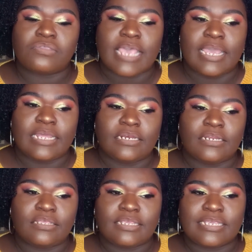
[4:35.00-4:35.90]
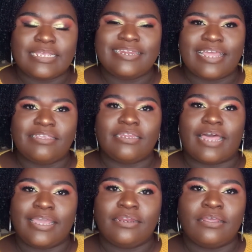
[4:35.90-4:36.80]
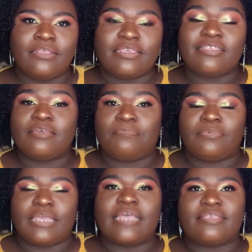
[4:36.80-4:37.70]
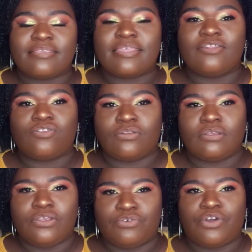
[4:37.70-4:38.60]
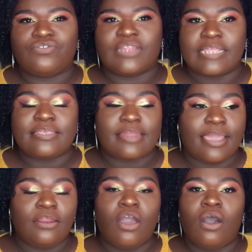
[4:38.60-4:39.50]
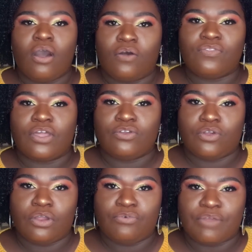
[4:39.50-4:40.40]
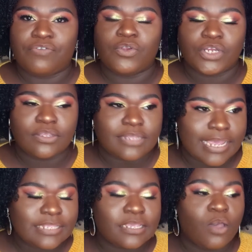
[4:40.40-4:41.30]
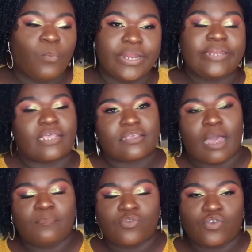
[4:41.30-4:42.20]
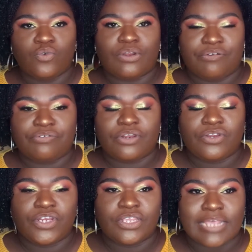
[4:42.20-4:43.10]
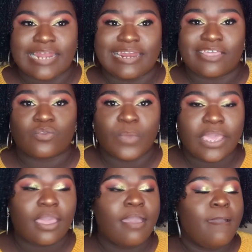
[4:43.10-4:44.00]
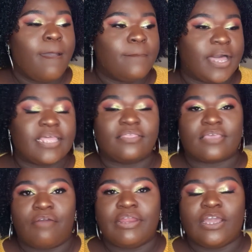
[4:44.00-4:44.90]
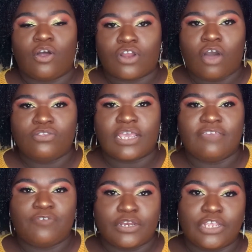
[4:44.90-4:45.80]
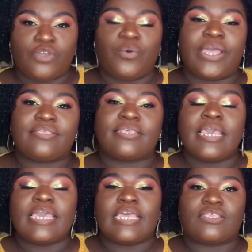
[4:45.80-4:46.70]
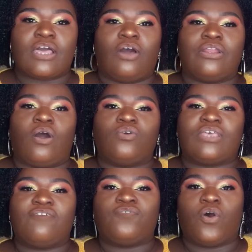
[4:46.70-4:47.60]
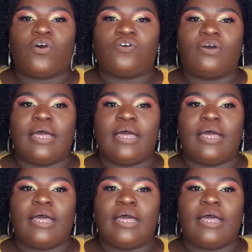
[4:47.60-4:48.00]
and €16.99 on the Revolution site when it does come to the Revolution site next week. But it's currently on Ulta. If you're in the US, it's on Ulta for